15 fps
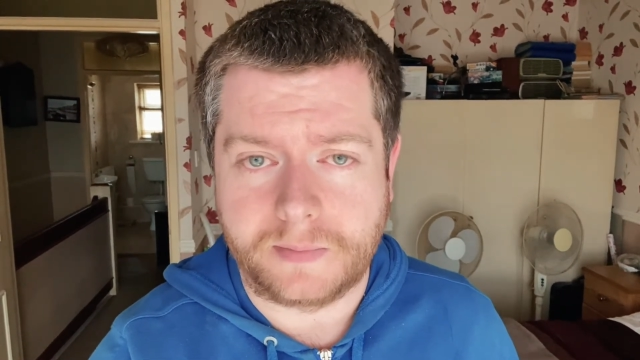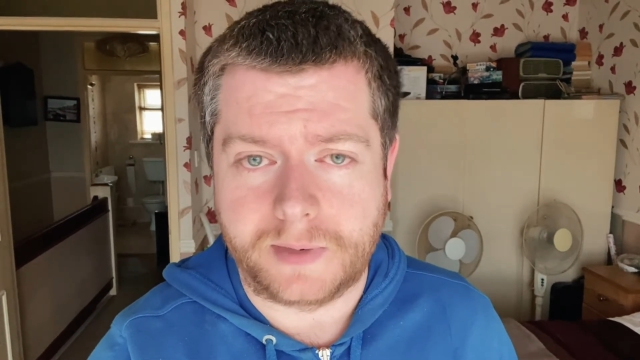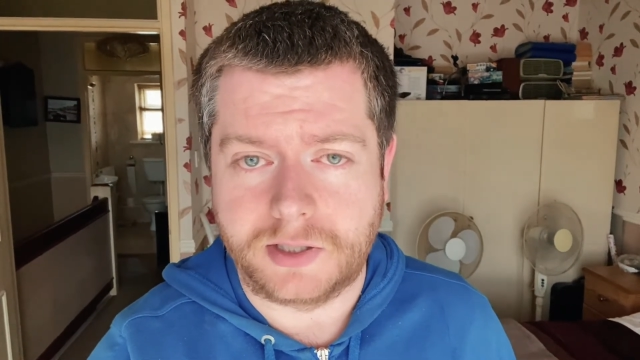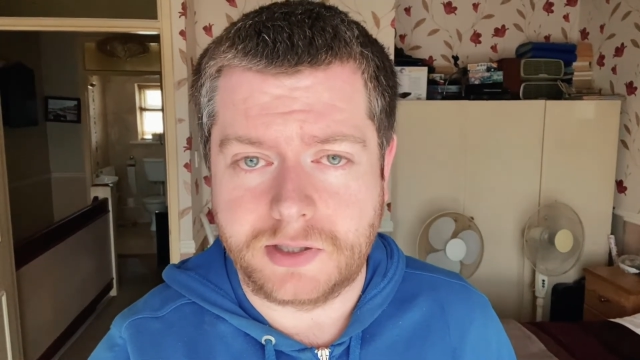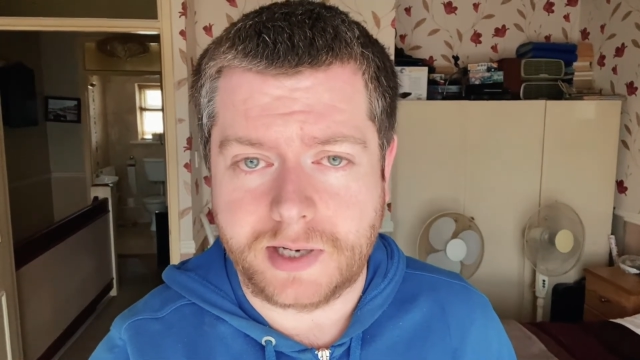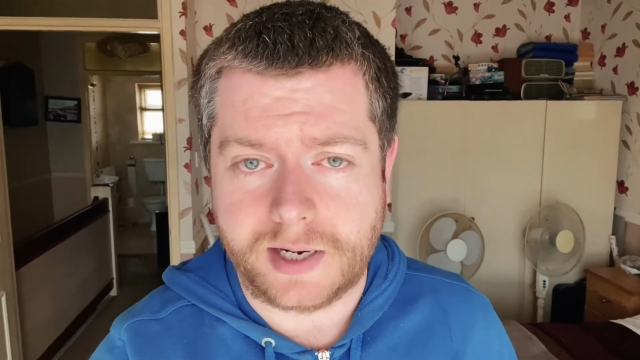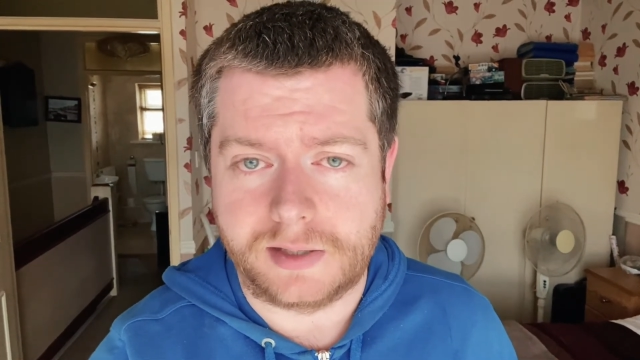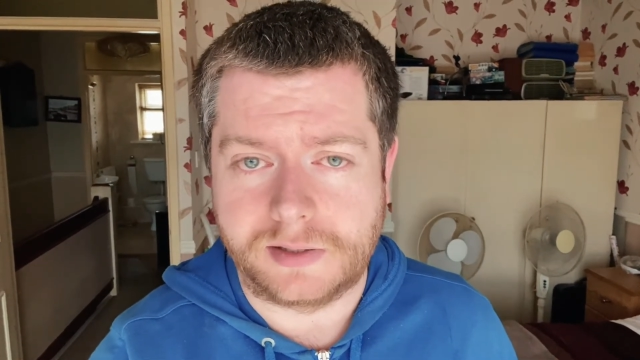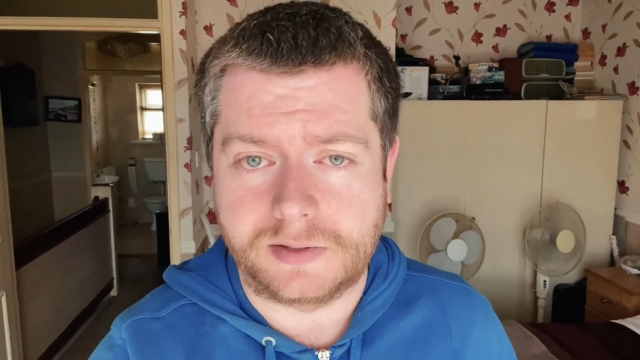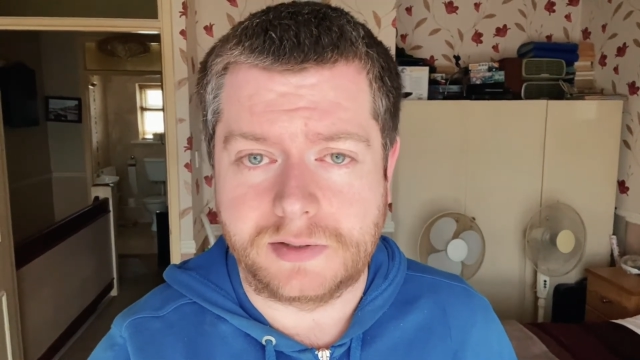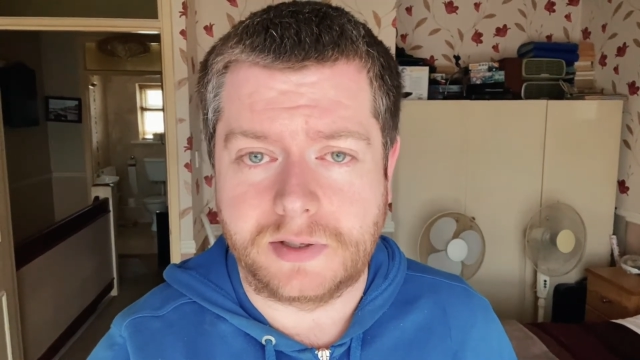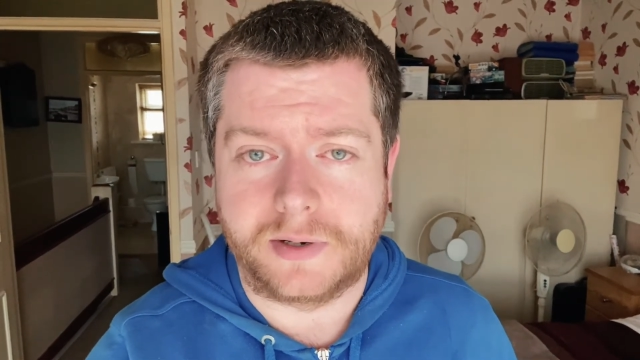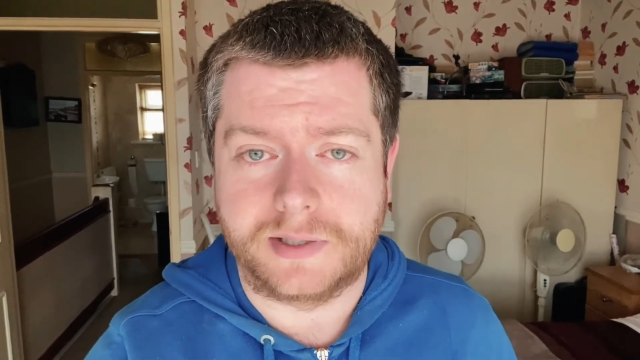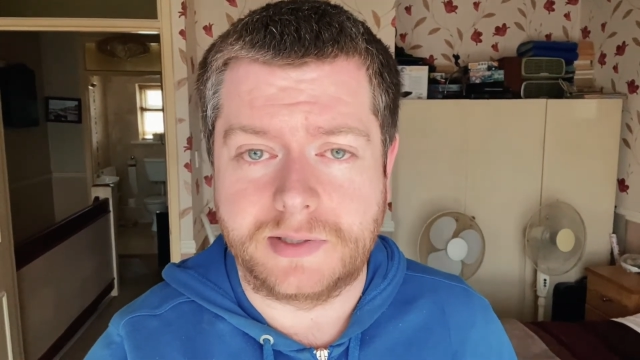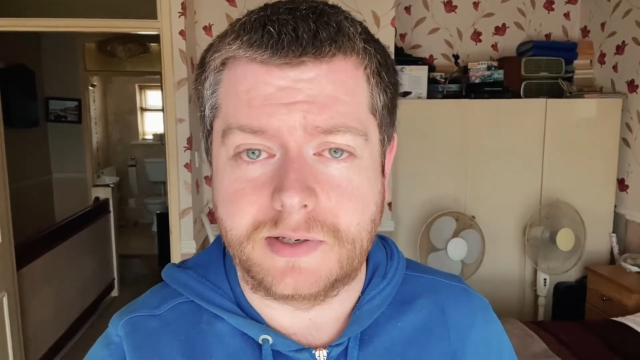on my channel.
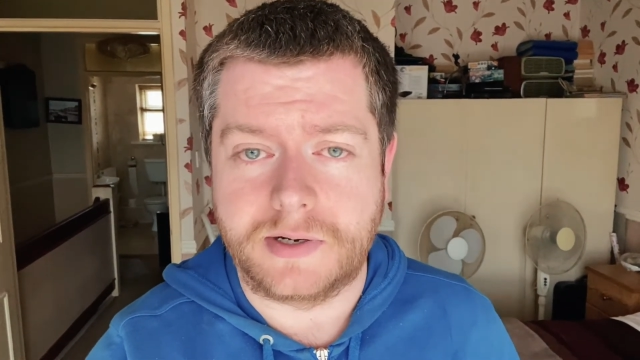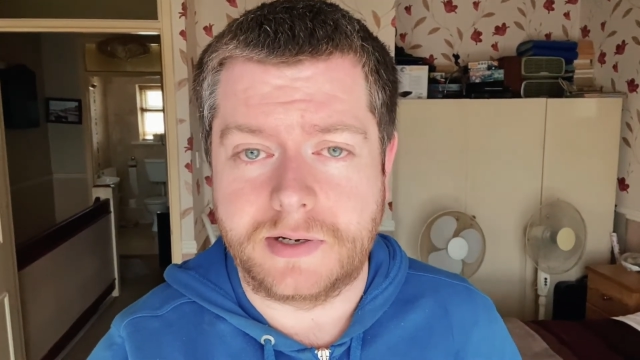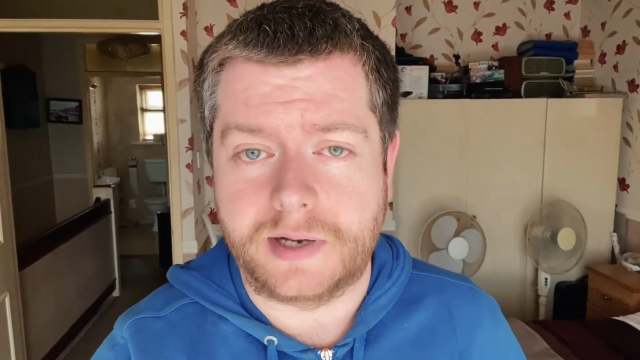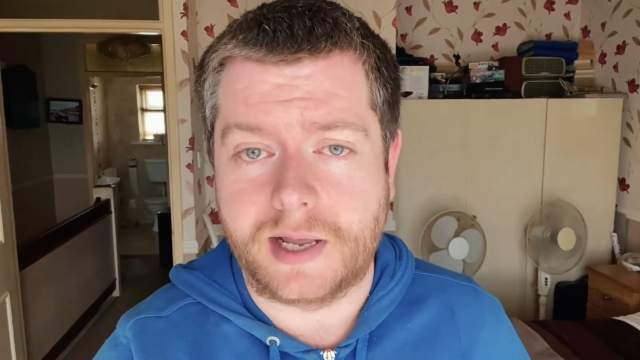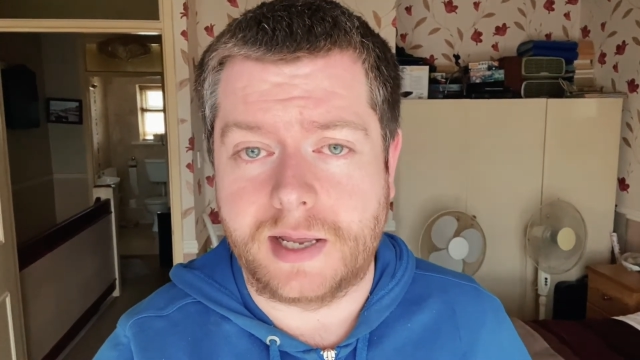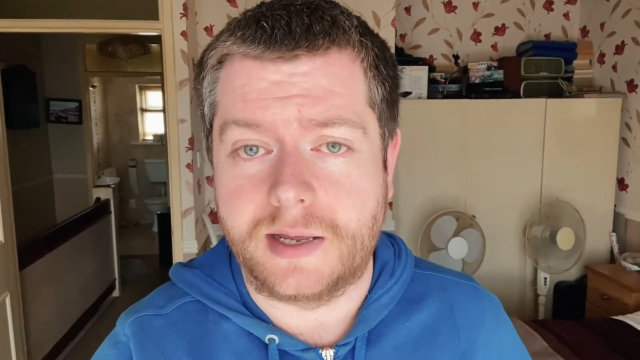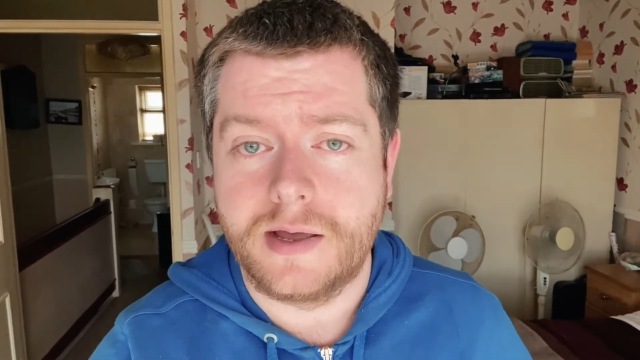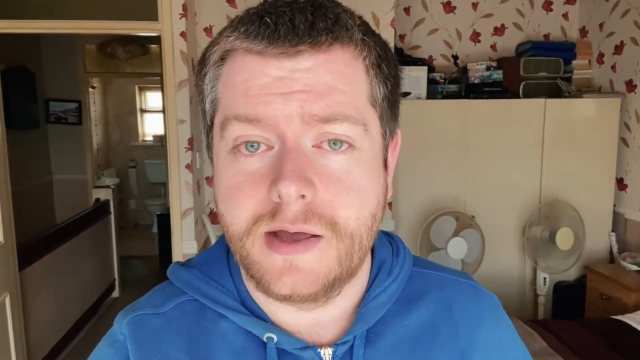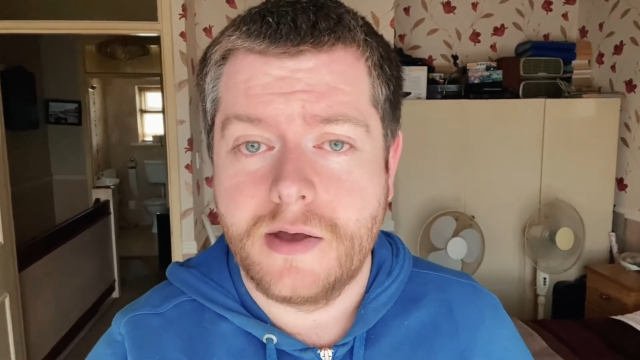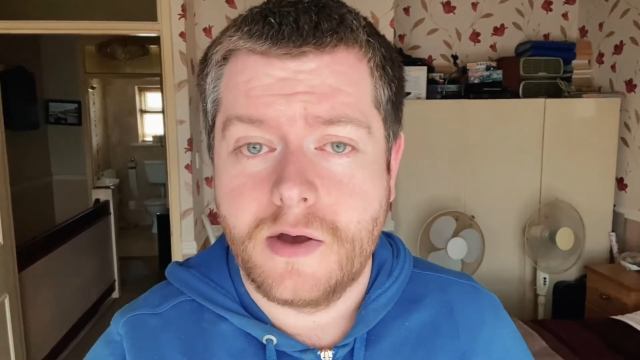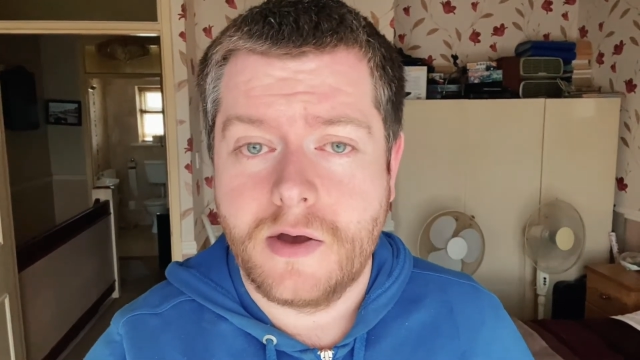So I thought, hey,